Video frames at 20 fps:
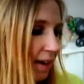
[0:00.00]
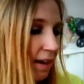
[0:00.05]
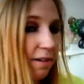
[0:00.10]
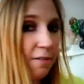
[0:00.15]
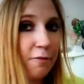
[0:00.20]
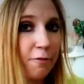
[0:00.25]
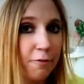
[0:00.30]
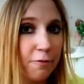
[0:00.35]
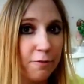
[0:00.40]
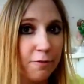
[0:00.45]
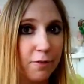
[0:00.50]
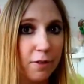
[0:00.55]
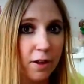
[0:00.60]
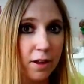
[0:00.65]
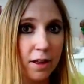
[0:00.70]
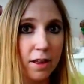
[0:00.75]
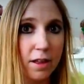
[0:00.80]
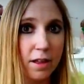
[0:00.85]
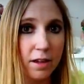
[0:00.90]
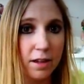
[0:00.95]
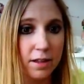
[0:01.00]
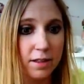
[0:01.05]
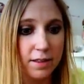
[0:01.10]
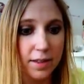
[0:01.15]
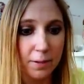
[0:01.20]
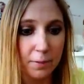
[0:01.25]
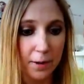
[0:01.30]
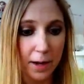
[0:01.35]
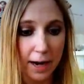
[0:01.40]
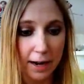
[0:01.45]
if
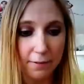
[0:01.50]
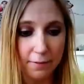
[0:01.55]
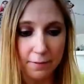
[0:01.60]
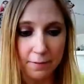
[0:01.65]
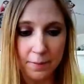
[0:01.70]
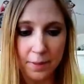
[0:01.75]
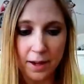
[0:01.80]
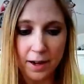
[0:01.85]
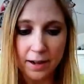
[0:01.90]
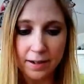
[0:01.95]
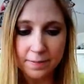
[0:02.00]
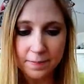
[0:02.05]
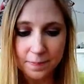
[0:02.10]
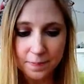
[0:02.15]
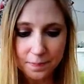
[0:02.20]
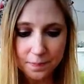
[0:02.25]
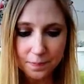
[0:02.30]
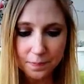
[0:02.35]
they would have them there